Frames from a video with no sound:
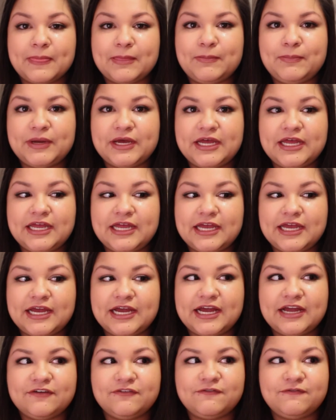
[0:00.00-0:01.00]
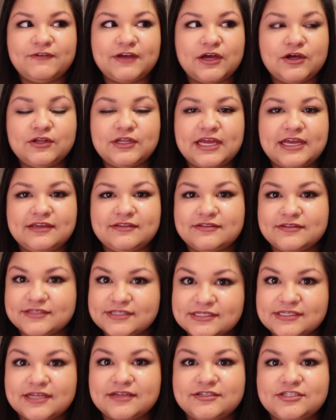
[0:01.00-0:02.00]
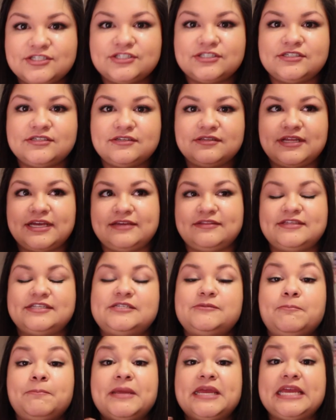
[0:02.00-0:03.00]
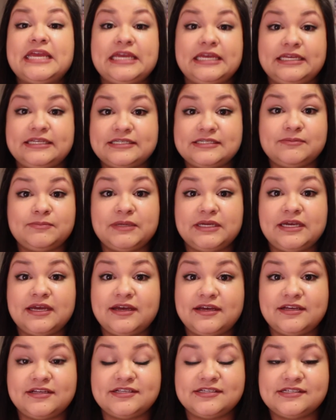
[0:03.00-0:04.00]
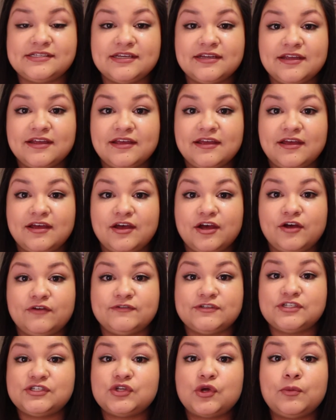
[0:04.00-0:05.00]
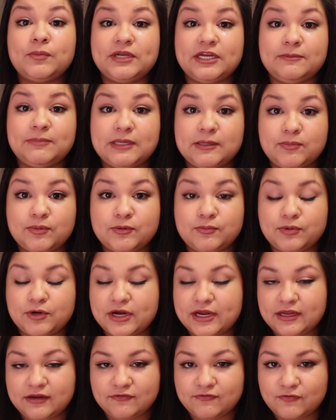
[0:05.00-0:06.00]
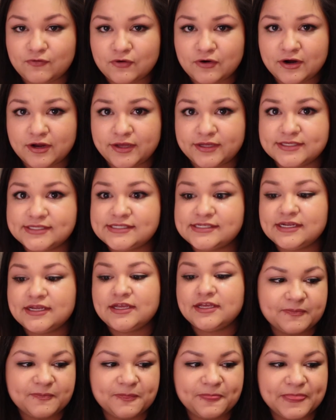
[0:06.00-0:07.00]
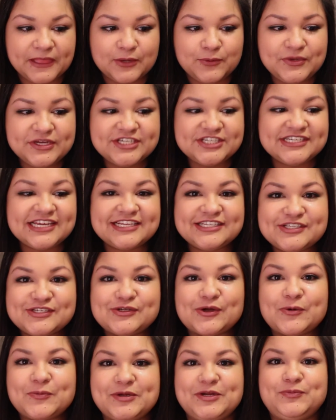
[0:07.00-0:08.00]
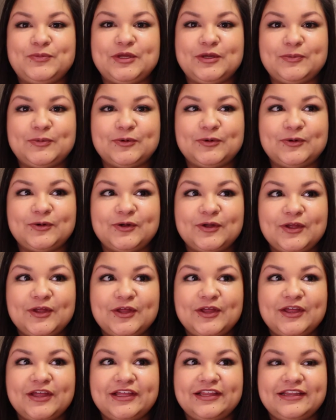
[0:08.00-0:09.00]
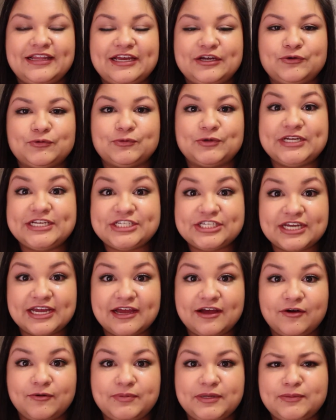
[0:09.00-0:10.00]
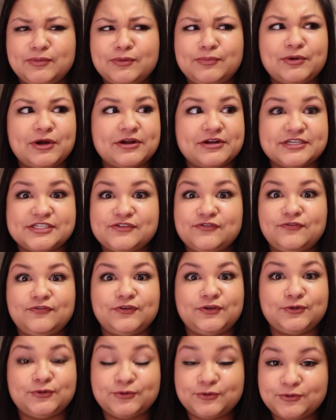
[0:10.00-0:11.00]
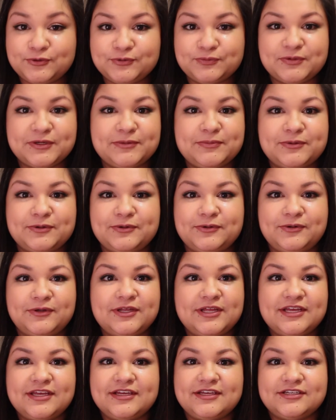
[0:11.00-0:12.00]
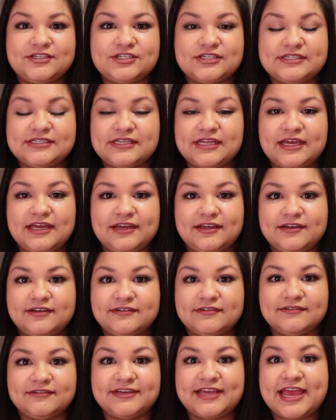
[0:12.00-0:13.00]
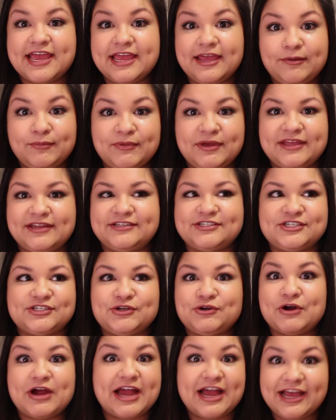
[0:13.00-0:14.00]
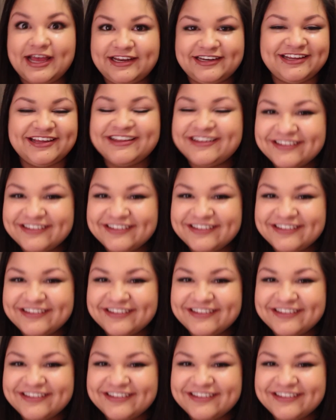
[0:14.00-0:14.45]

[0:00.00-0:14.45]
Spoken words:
but I felt like this peace because of so many people praying for us. We just had so many people like reach out. People brought us food. People just like came and just cried.